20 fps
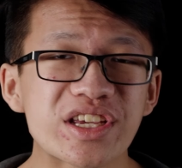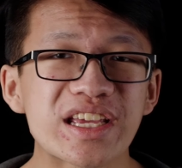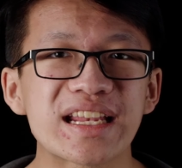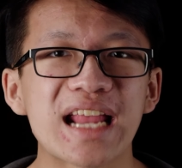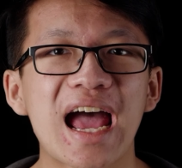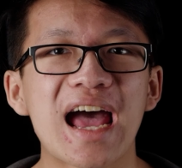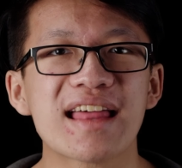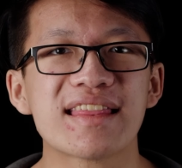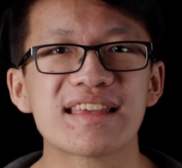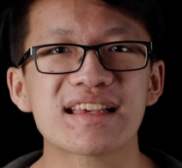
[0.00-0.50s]
you can
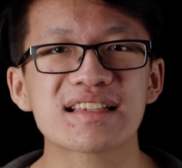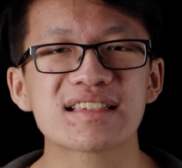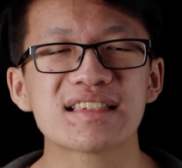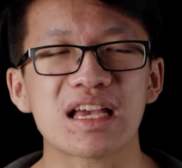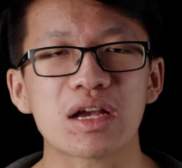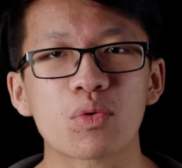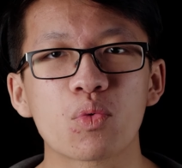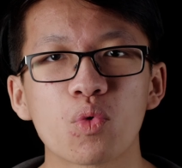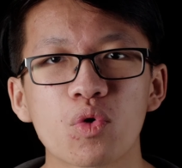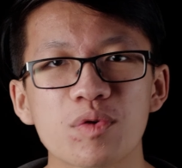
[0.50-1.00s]
add things
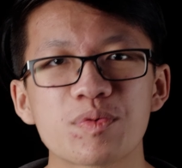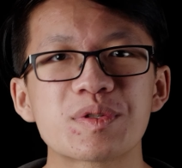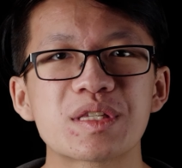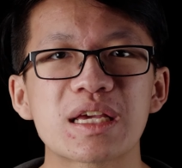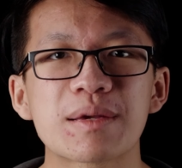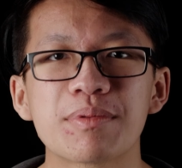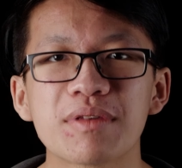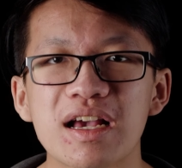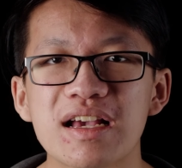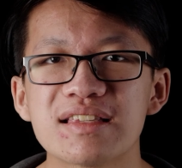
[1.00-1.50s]
like warp
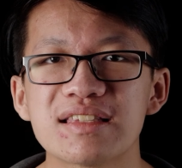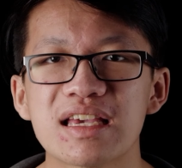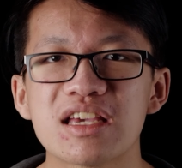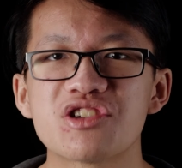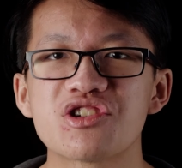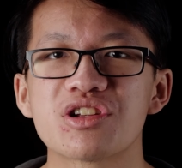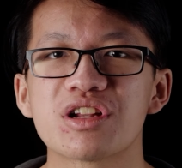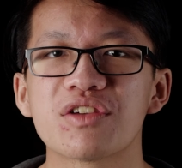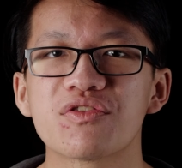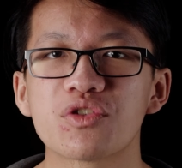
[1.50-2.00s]

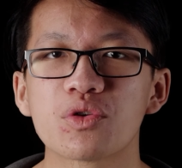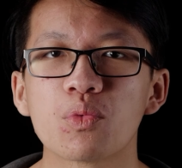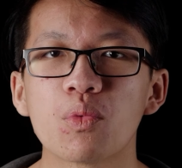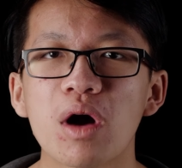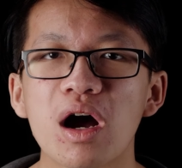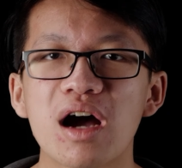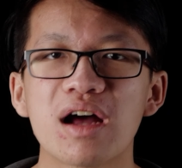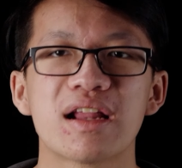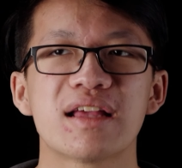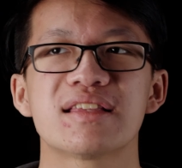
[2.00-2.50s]
stabilization if you
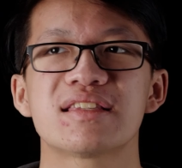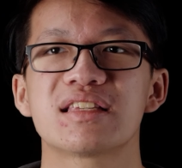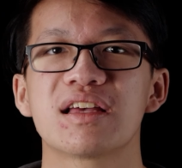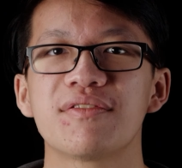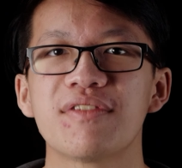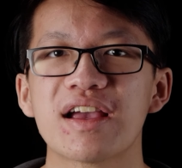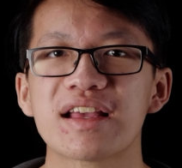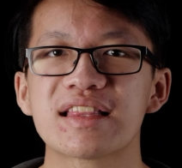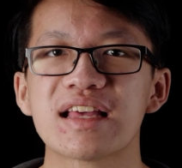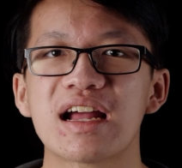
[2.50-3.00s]
want and
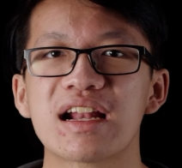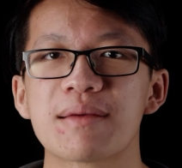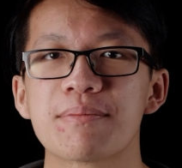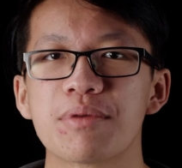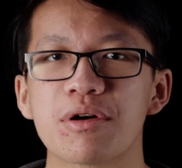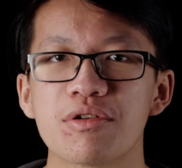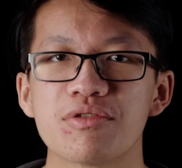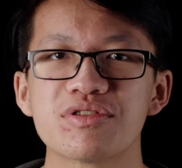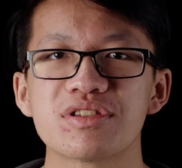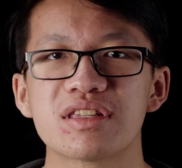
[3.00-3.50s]
stuff like that in
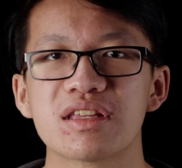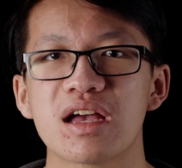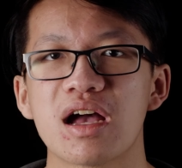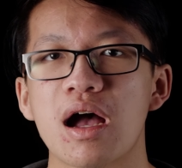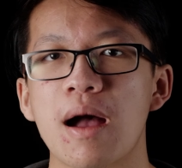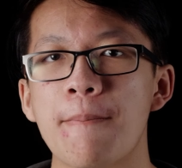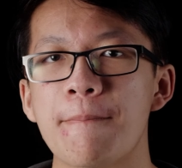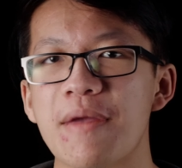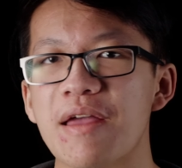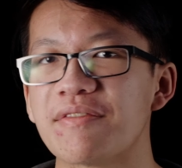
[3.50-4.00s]
post
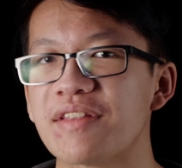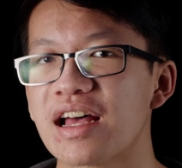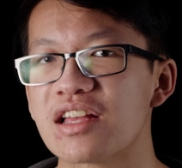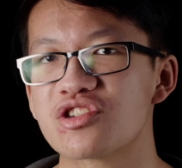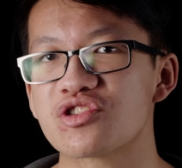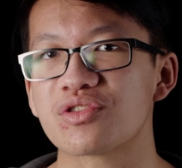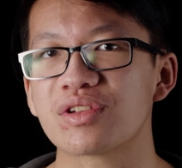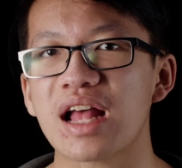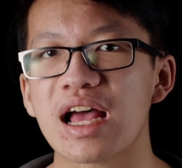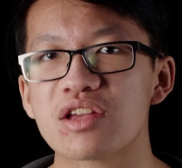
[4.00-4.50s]
if
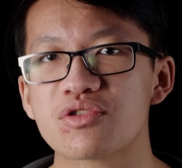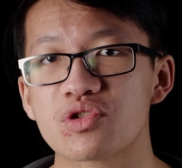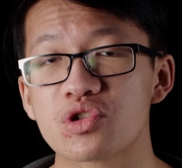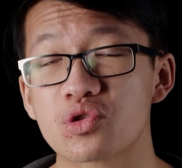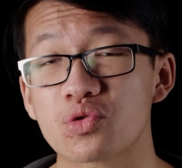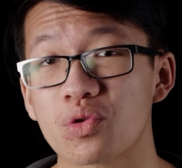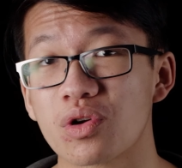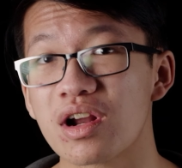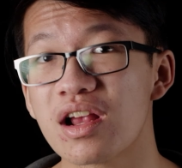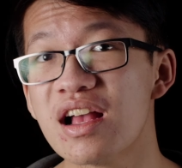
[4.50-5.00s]
that's your last
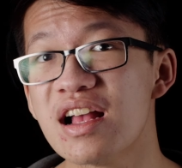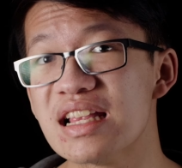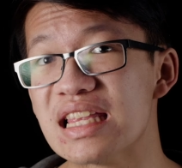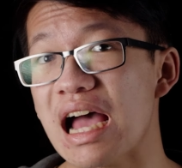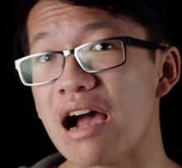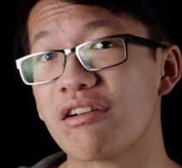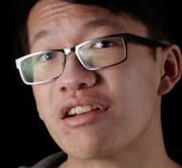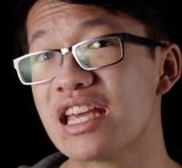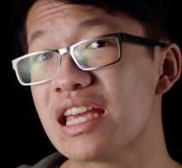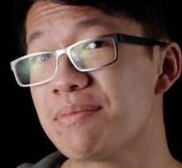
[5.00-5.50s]
resort.
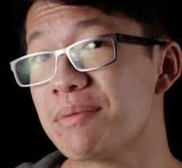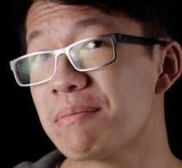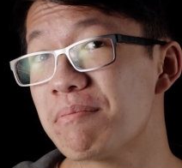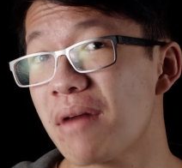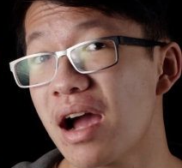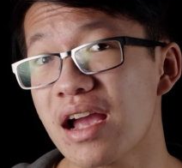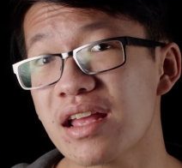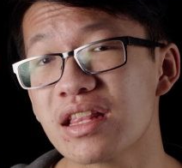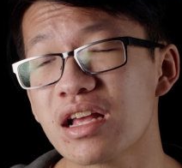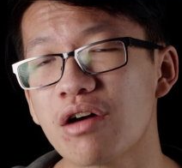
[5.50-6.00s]
Now, keep in
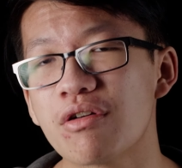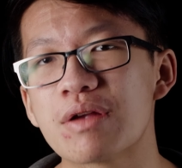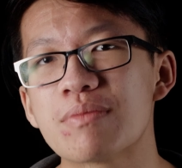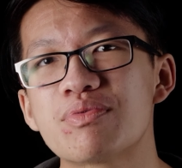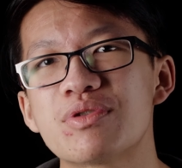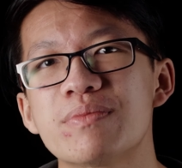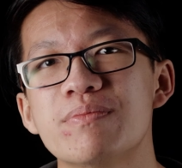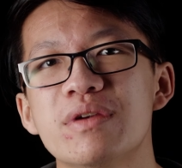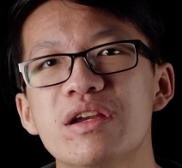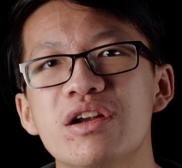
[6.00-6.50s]
mind though, in
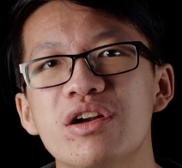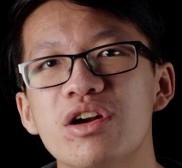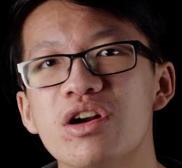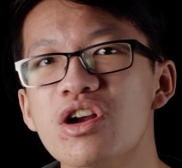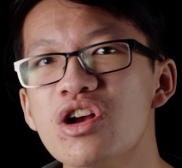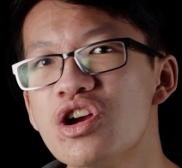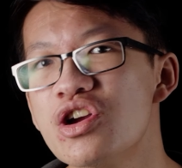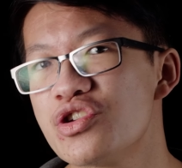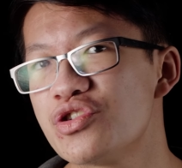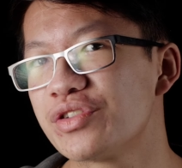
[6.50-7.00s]
Premiere,
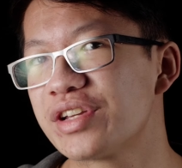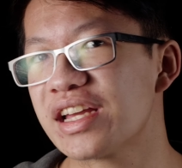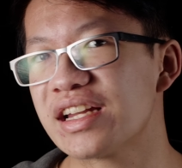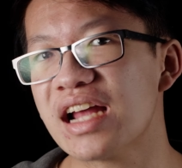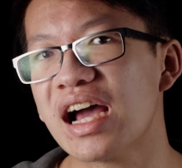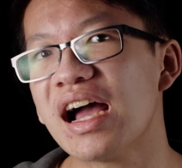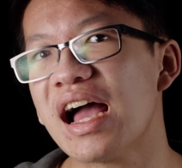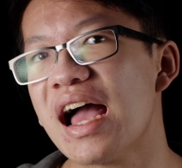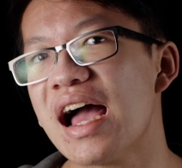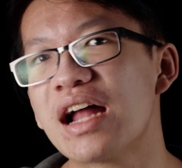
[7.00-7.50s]
you
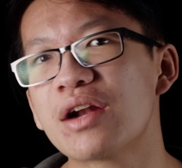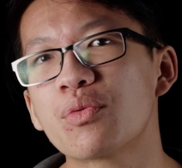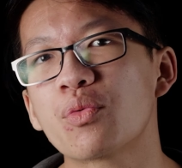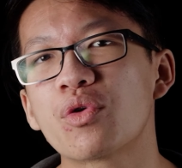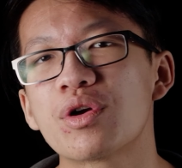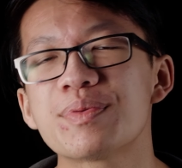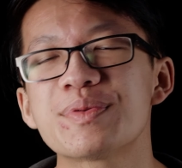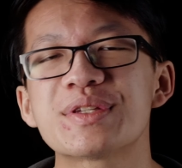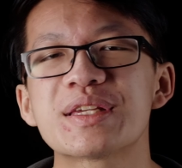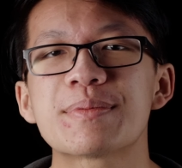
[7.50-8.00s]
cannot add
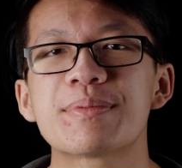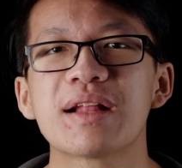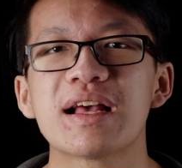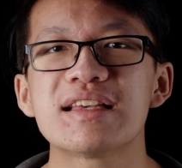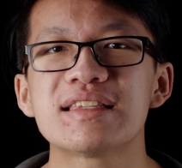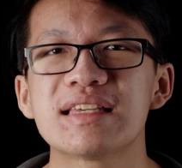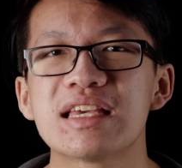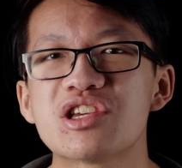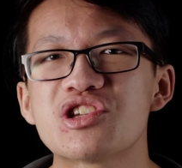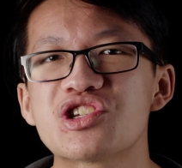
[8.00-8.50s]
warp
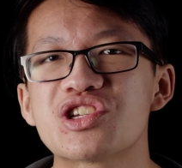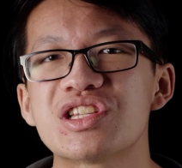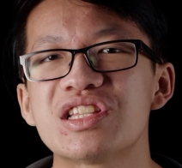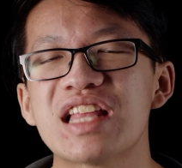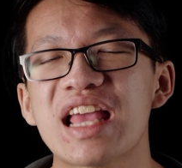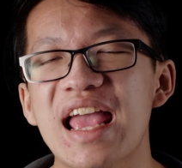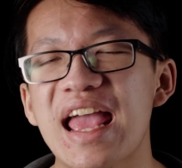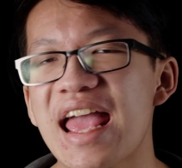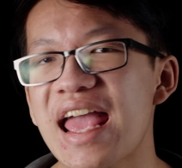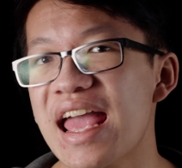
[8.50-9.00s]

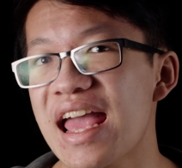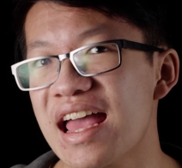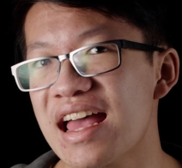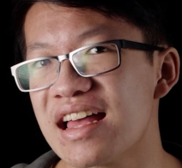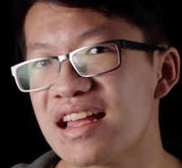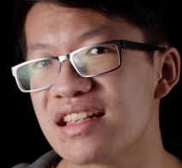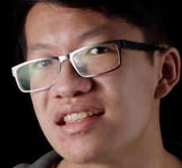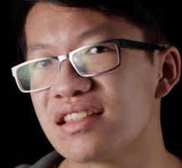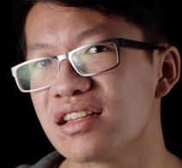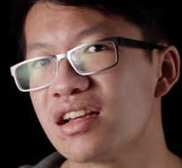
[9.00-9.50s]
stabilization
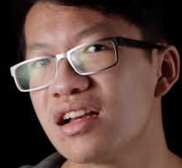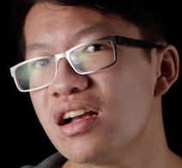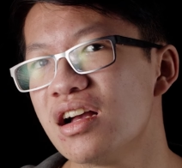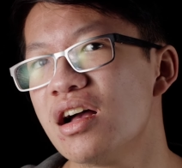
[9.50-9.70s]
and